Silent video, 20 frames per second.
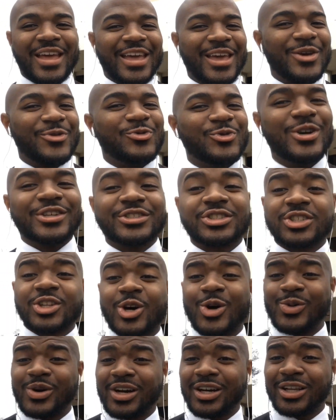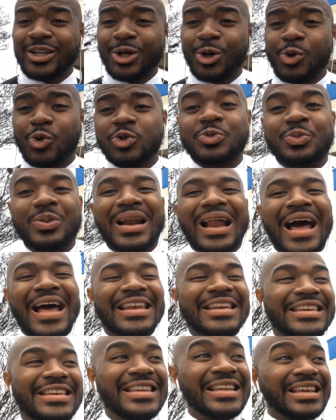It wasn't on clothes, but I
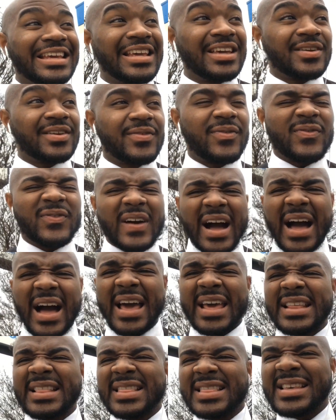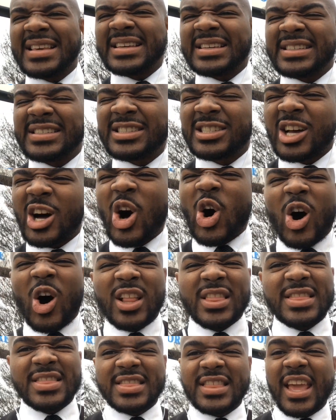did find this
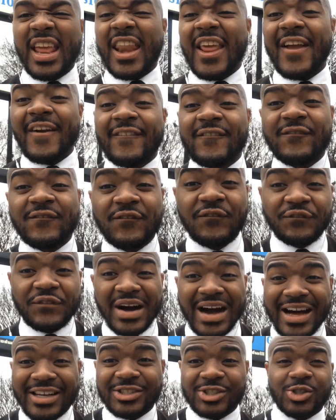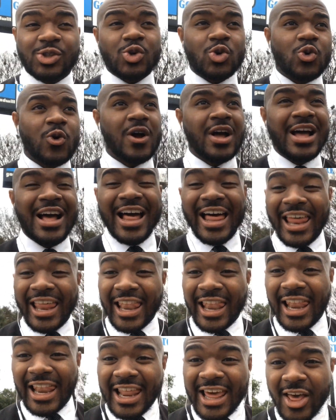authentic fossil
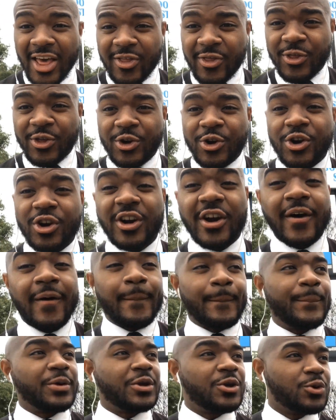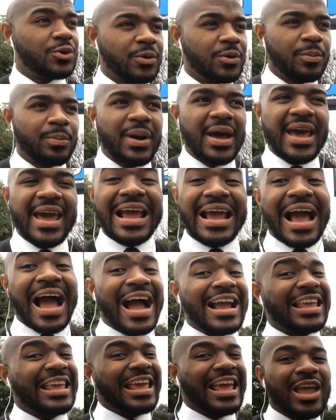leather computer bag.
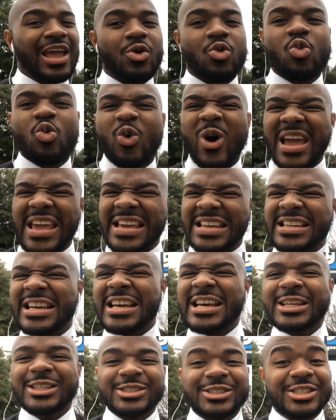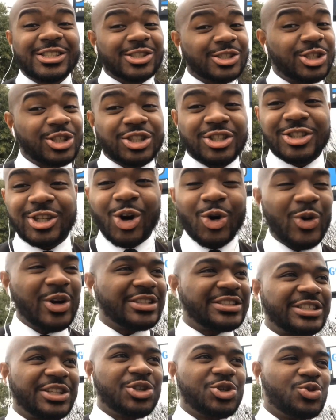I can't wait to show
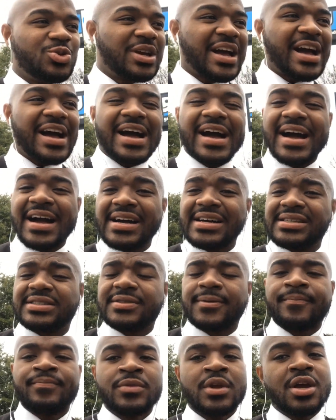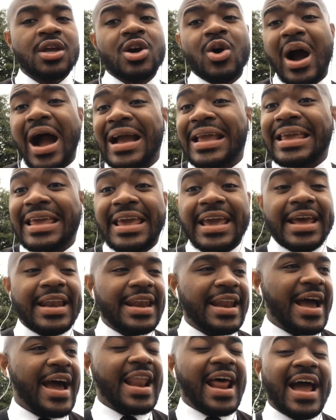it to you guys. Yo, I
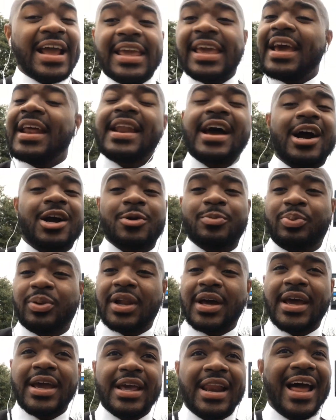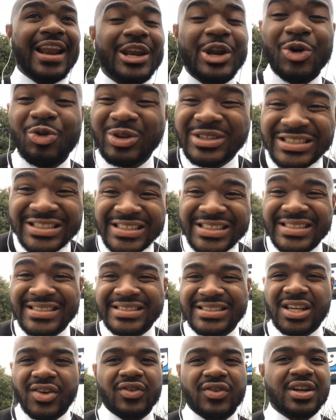cannot complain. I know it's
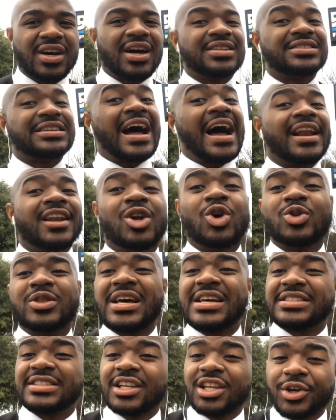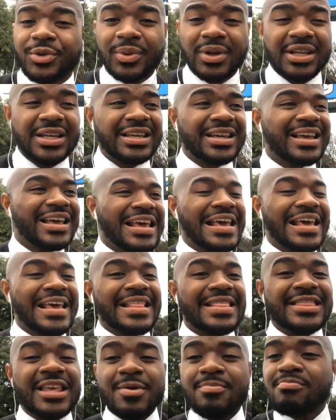$67. I know that's literally
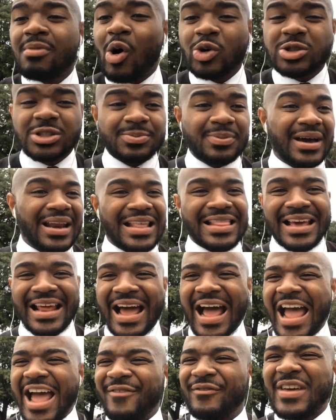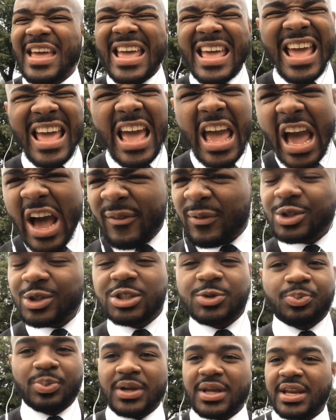the most money that I have ever
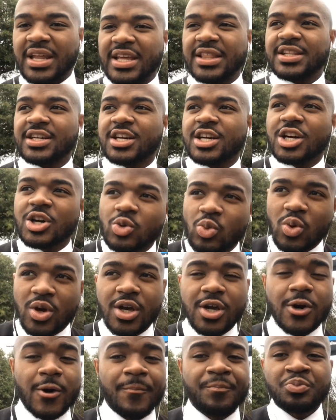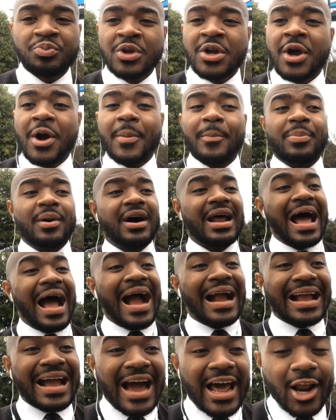spent in the Goodwill, but
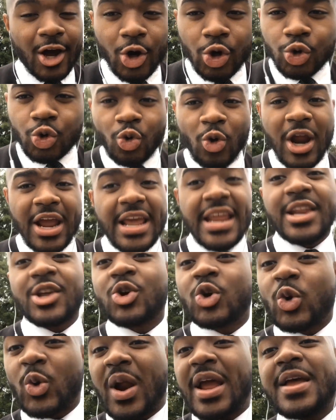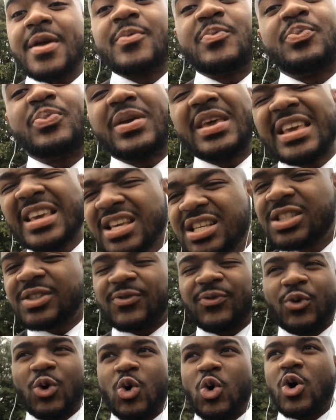I got a great piece
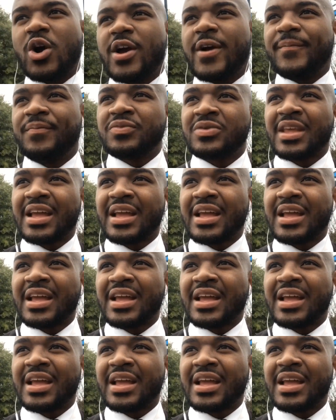for it.